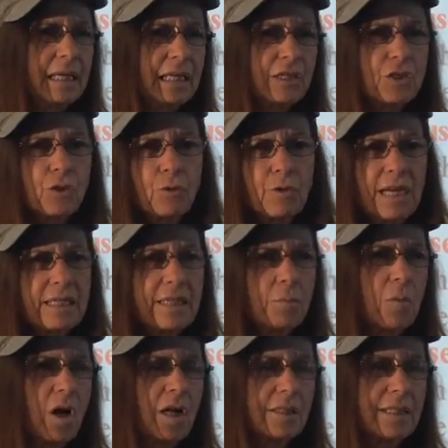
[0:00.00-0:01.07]
integrate
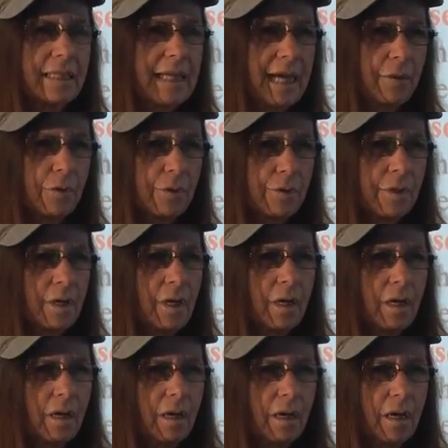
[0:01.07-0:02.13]
them all together
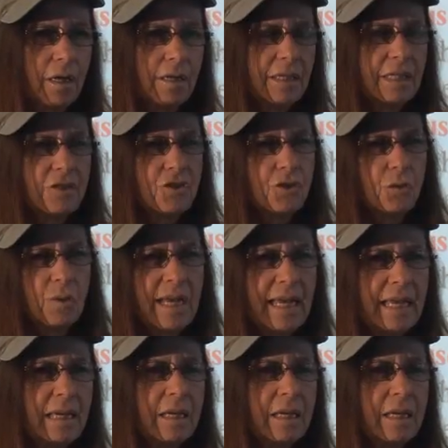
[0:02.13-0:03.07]
into